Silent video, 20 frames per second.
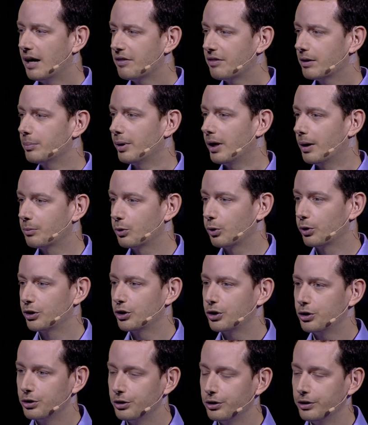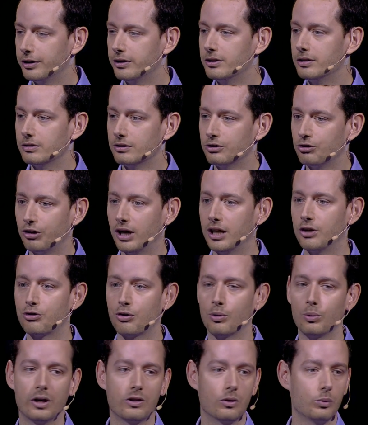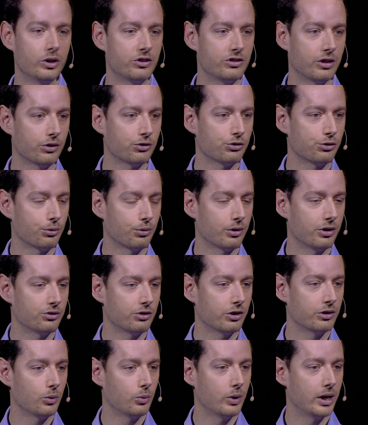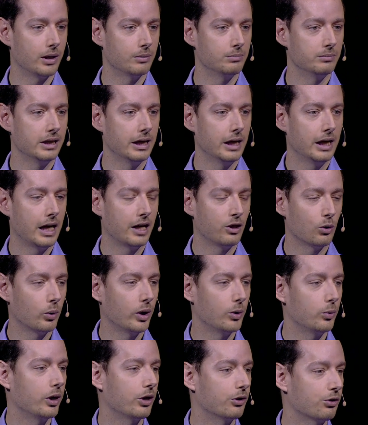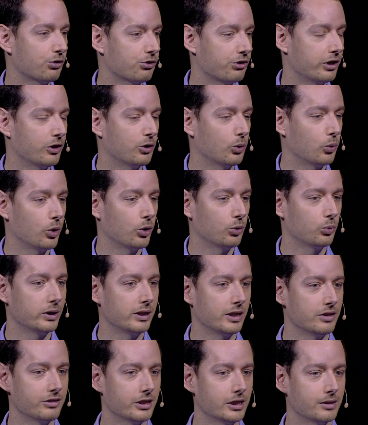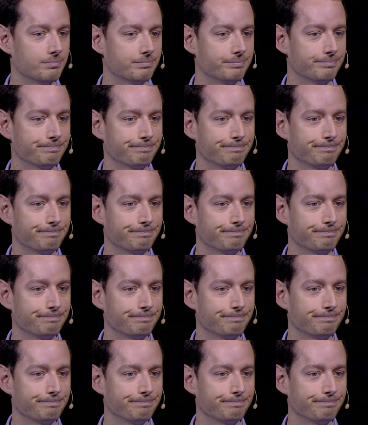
I think Popcorn could change the way that we tell stories on the web and the way we understand the world we live in.